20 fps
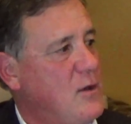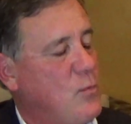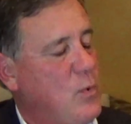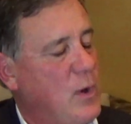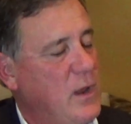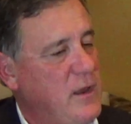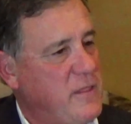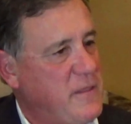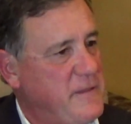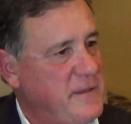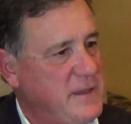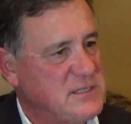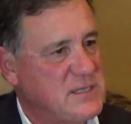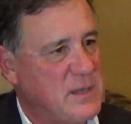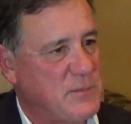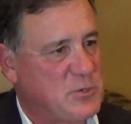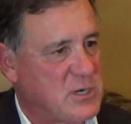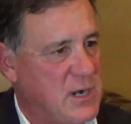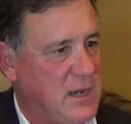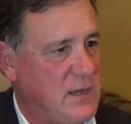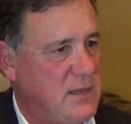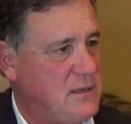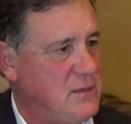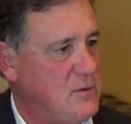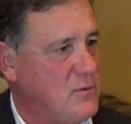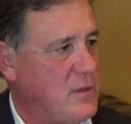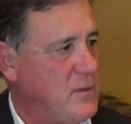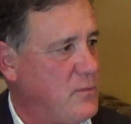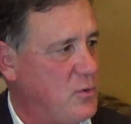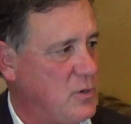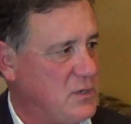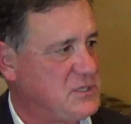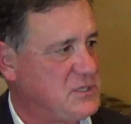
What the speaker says: One of the things I'm trying to do on the Board of